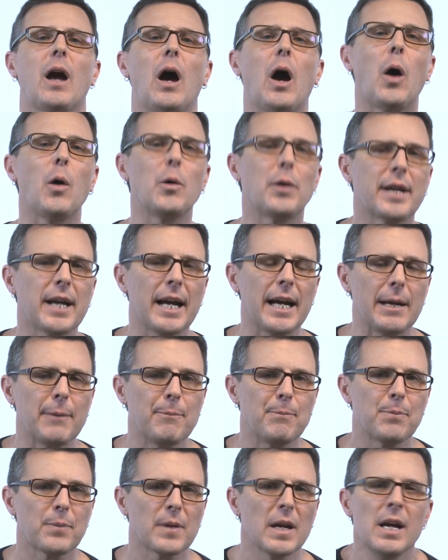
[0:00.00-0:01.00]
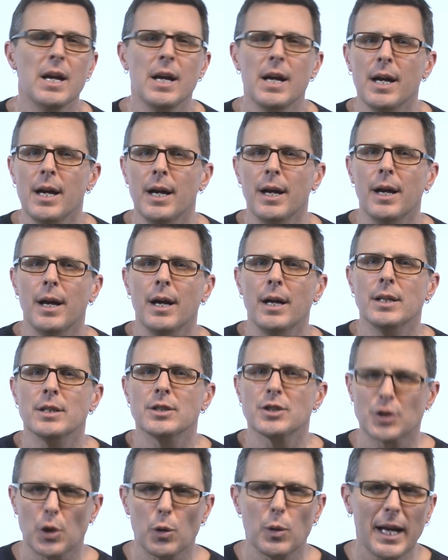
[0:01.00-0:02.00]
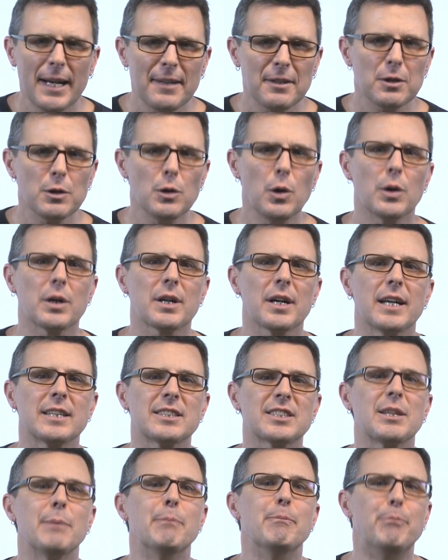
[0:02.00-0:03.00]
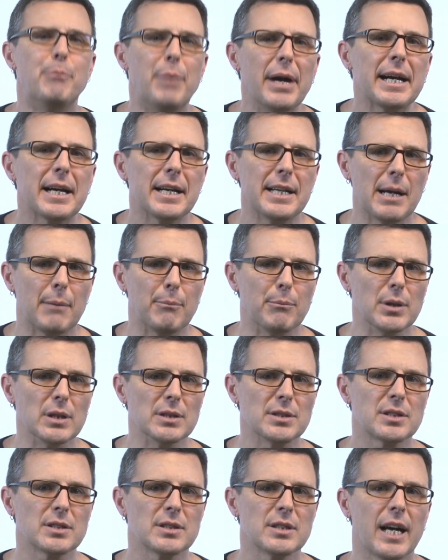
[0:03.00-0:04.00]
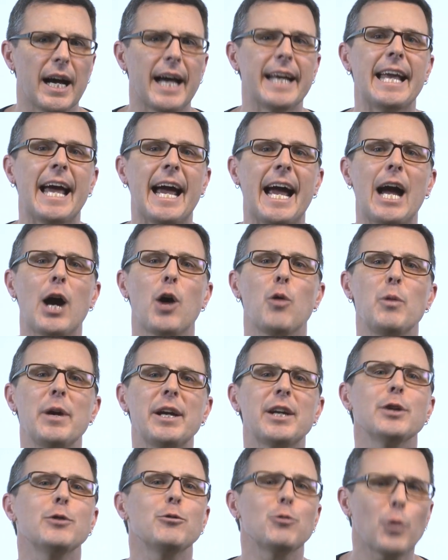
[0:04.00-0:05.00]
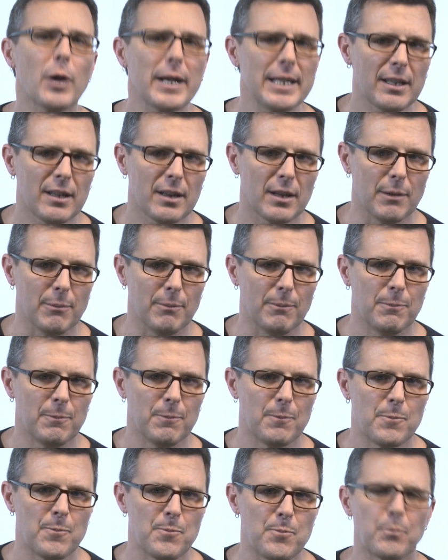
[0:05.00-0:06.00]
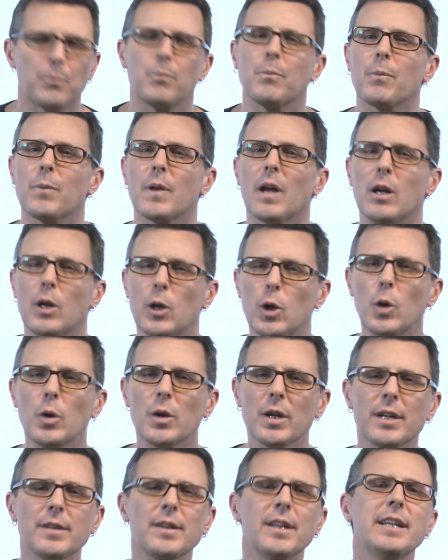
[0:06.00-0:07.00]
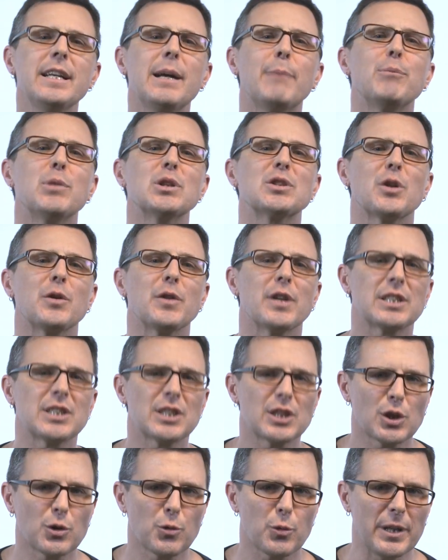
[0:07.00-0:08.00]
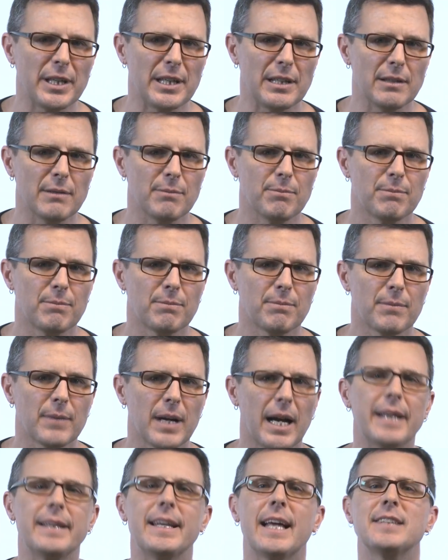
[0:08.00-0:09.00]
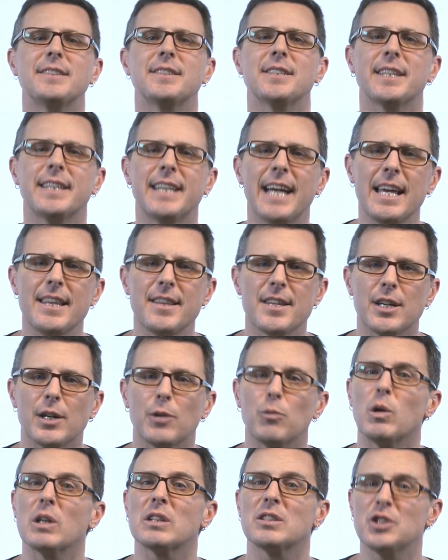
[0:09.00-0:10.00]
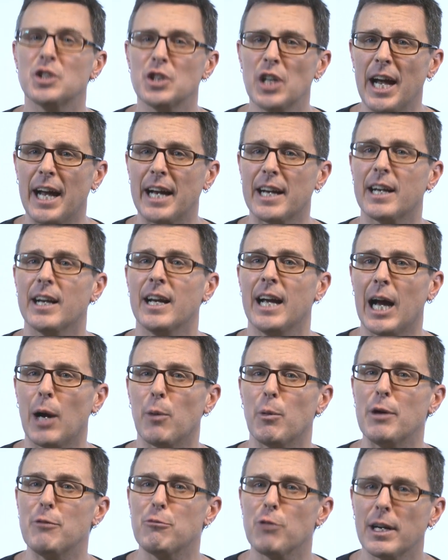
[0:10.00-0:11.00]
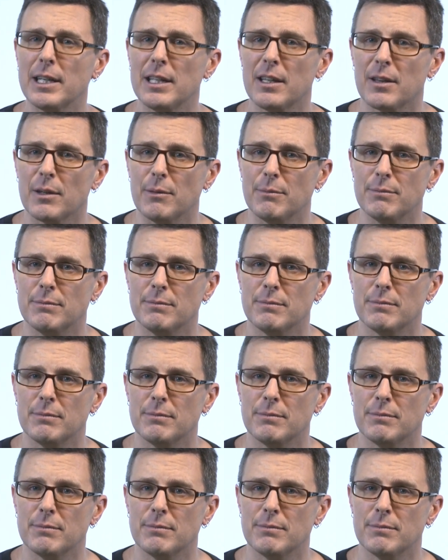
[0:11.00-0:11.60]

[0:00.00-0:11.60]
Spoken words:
Okay, so let's look at some bigger numbers and how we can write them. Look at the numbers on the screen, and then together we'll check how we write them.